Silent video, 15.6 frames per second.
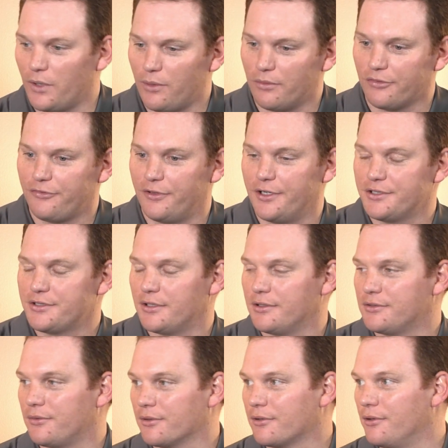the way we're finishing
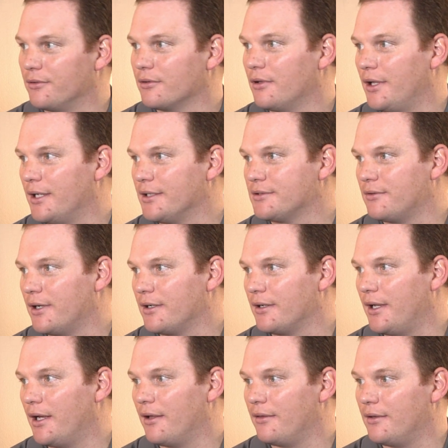this recruiting class right
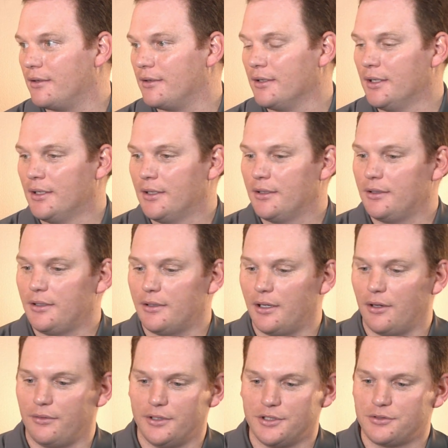now, that, you
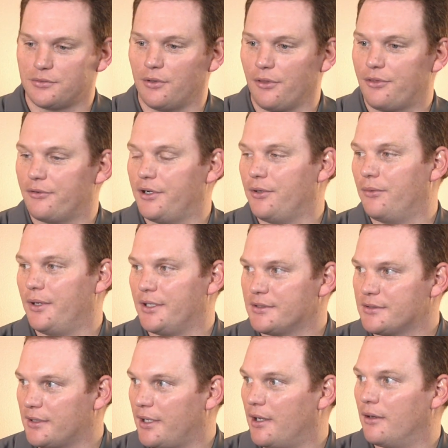know, this is on 3
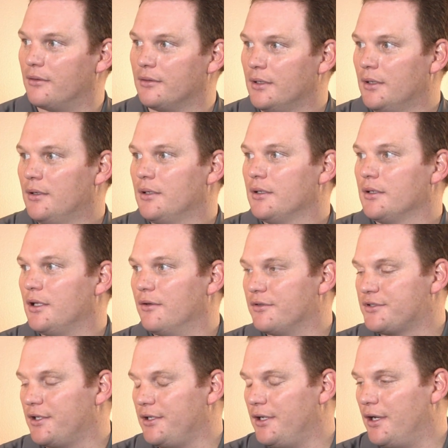weeks. Now give
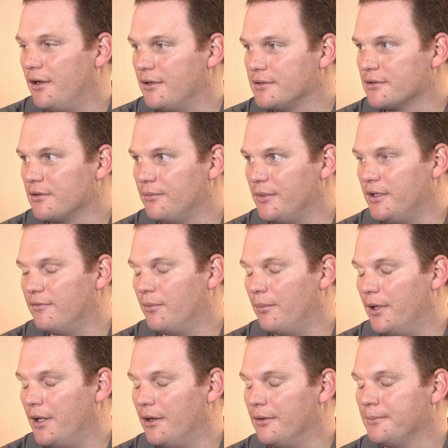us a year and it's going to be
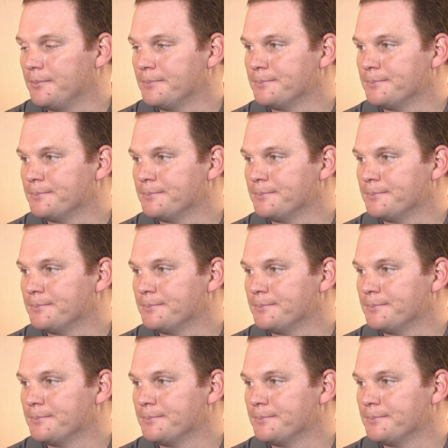even better.